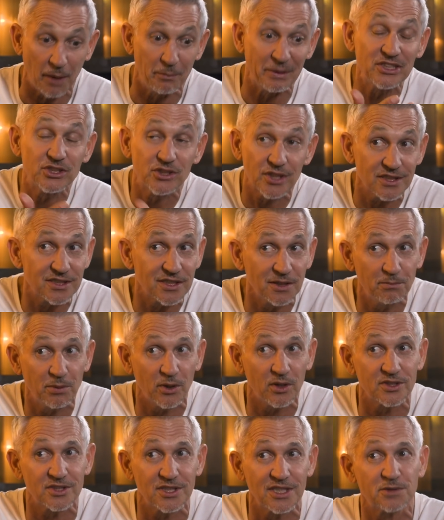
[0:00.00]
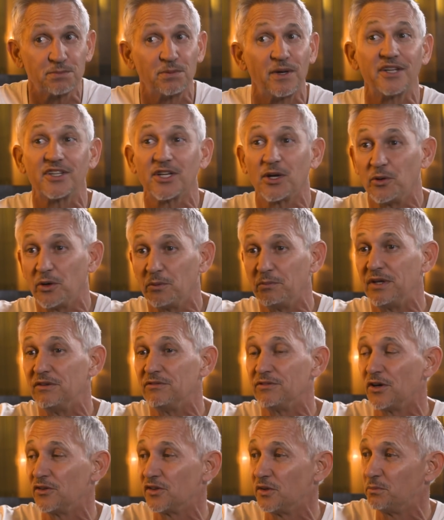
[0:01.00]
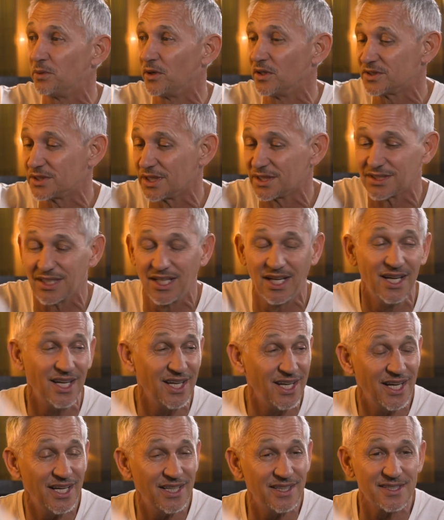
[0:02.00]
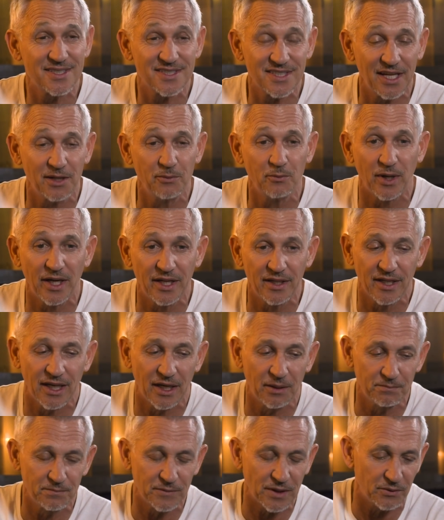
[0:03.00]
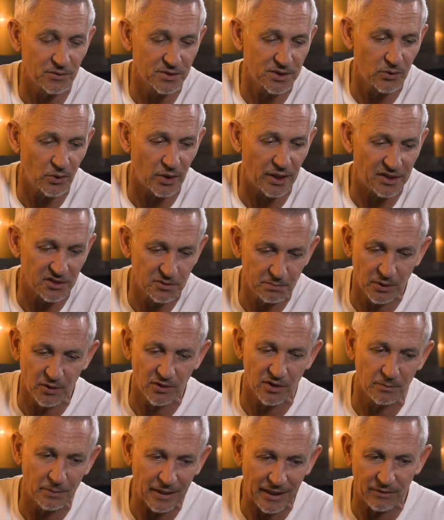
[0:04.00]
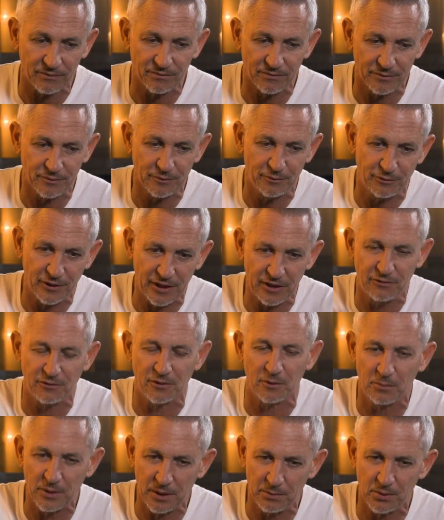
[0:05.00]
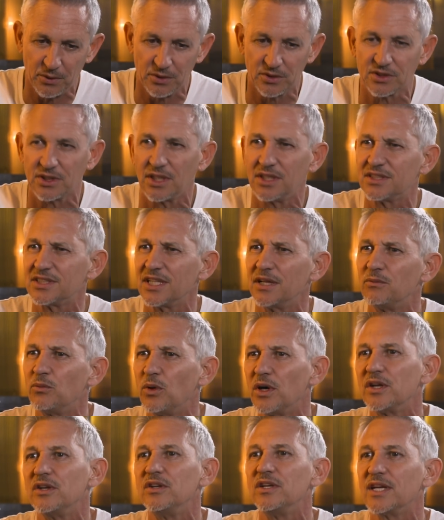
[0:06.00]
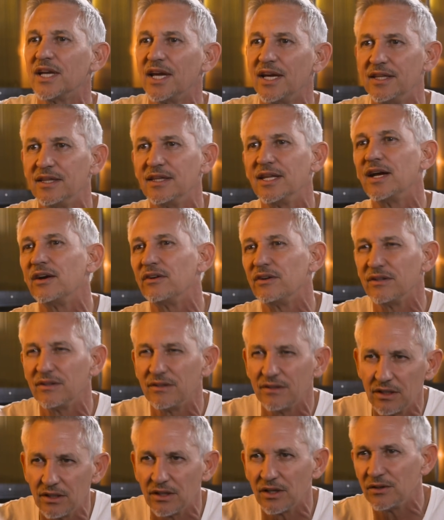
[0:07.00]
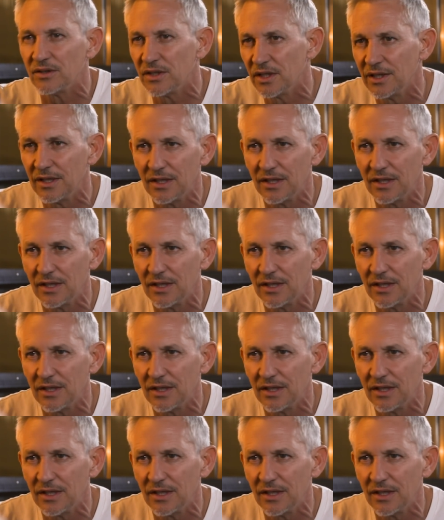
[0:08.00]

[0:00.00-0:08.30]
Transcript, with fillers: I'm interested in politics, but yeah. I don't want to be involved in politics. In the same way that I'm, I was quite outspoken about FIFA, people used to say, "Why don't you get in there and you know?"